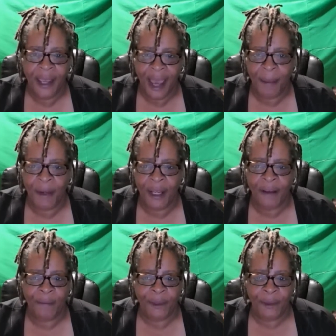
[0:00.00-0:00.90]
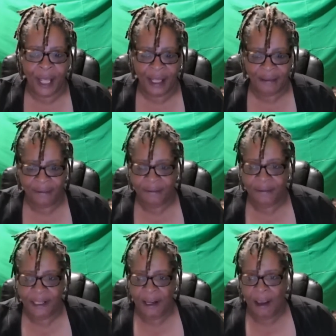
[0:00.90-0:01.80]
How many of them do that?
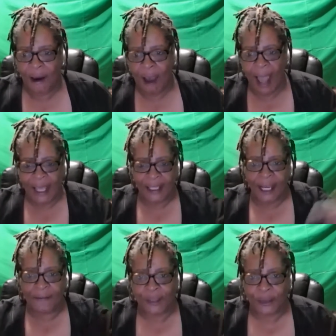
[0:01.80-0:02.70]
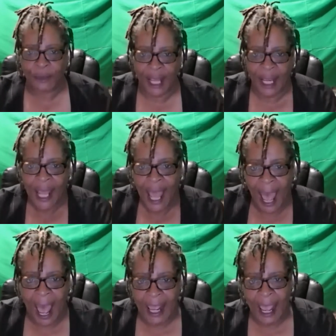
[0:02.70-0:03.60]
Oh, I could never do that.
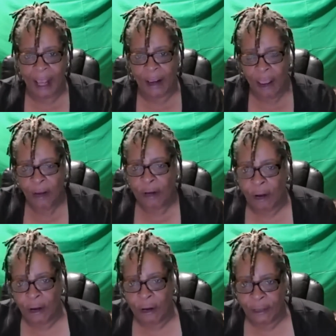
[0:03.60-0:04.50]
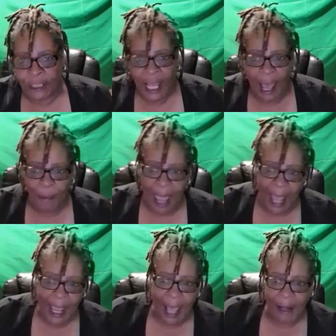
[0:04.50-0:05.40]
I got girls. I mean,
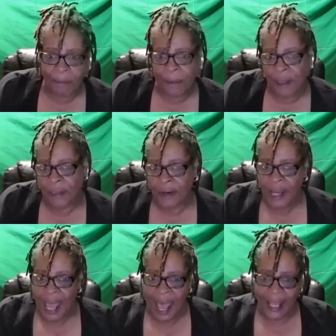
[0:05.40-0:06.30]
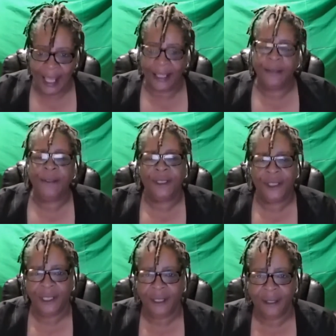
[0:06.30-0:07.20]
I got a mother. I got.
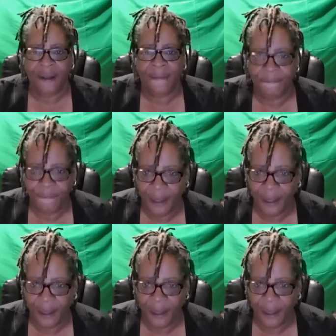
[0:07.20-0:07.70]
Shut up.